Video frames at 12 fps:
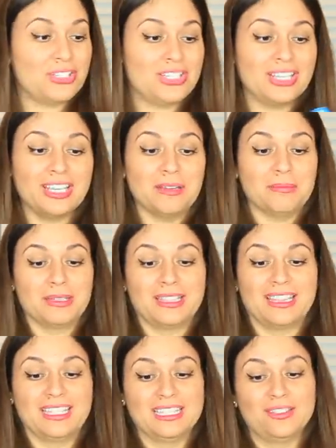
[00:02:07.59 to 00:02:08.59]
shit,
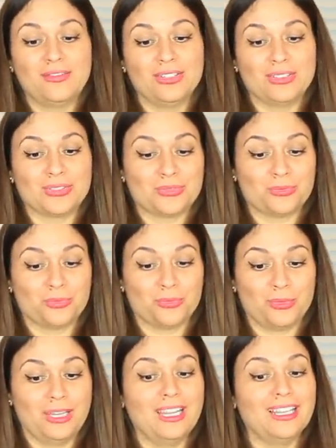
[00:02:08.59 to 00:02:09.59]
but this feels
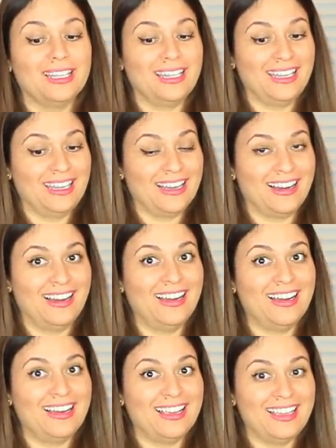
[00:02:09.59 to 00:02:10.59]
really
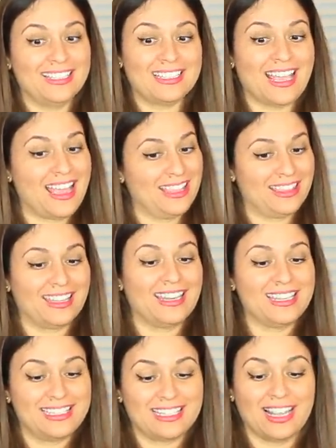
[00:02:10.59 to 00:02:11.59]
nice,
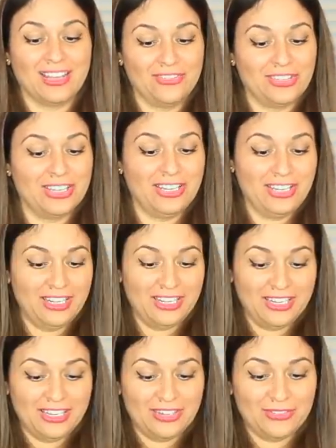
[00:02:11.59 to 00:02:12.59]
Anthony Sullivan.
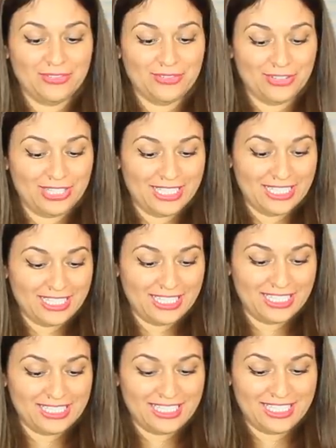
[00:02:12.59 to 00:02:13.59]

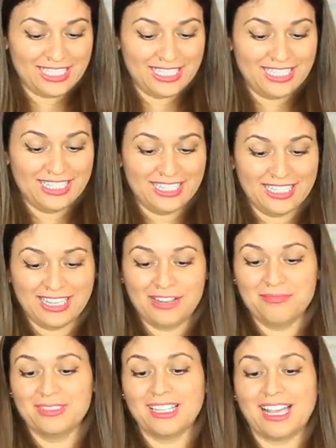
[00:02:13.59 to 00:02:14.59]
What?
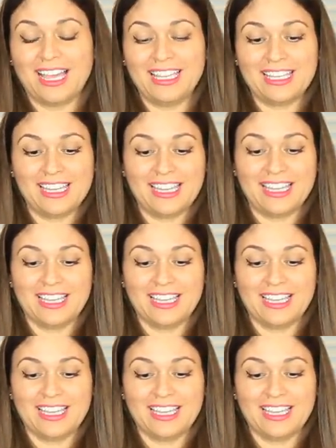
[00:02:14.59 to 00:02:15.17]
I'm liking